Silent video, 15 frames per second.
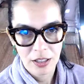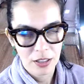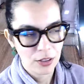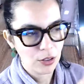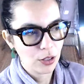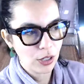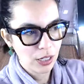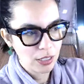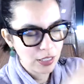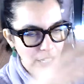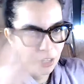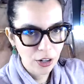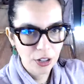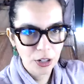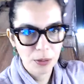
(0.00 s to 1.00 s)
the
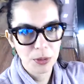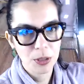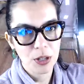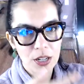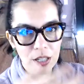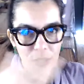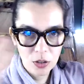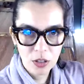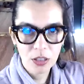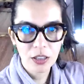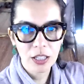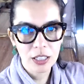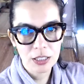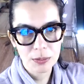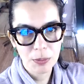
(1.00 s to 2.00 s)
entire community who
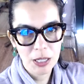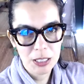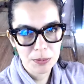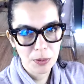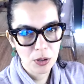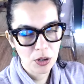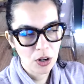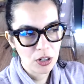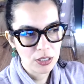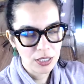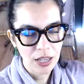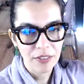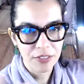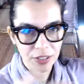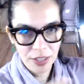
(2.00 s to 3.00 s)
collects baseball cards
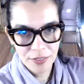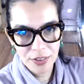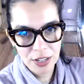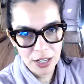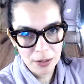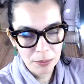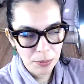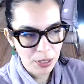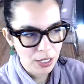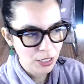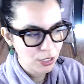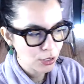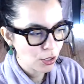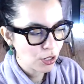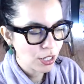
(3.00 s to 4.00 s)
have given it. But
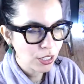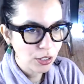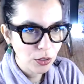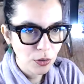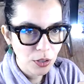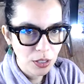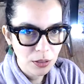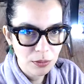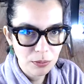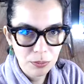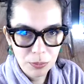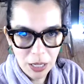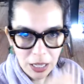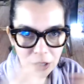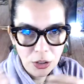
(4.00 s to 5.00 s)
it's not like you can
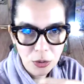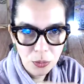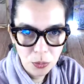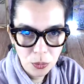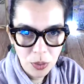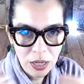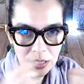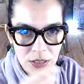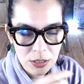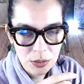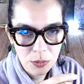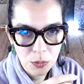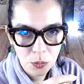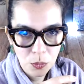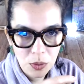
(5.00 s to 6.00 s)
pay your rent
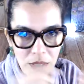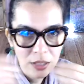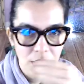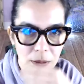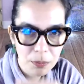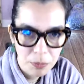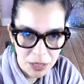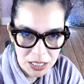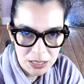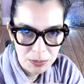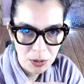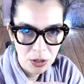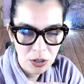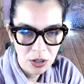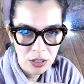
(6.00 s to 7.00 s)
with the
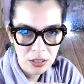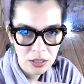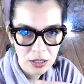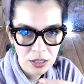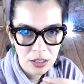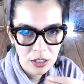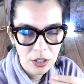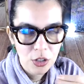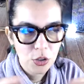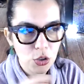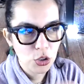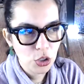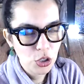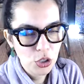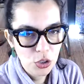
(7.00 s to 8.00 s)
baseball card.
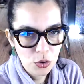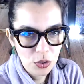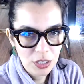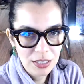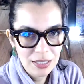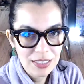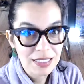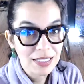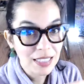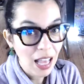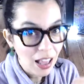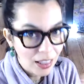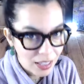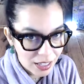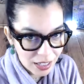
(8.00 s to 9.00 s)
Sure, you can
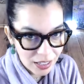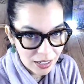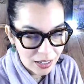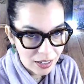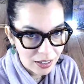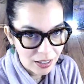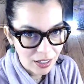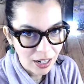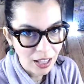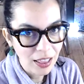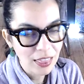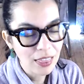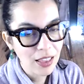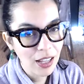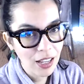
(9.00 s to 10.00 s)
sell it
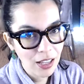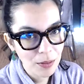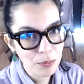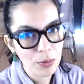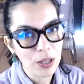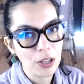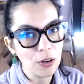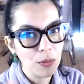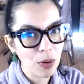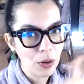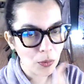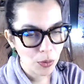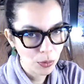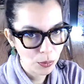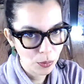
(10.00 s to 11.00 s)
and then pay your rent
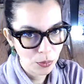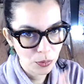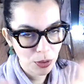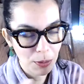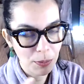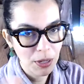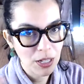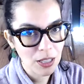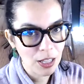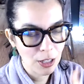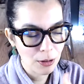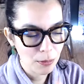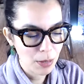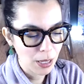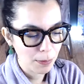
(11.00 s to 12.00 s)
with the money that
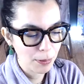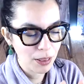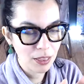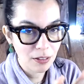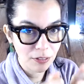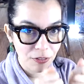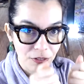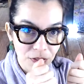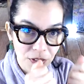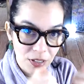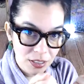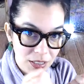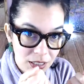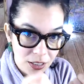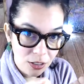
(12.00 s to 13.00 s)
you make, but the
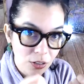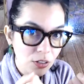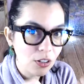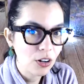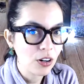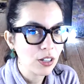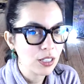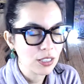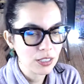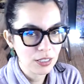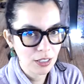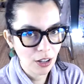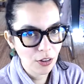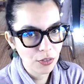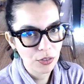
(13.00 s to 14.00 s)
physical card
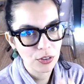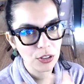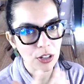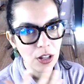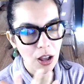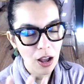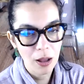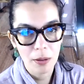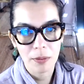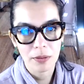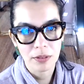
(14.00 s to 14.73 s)
itself will not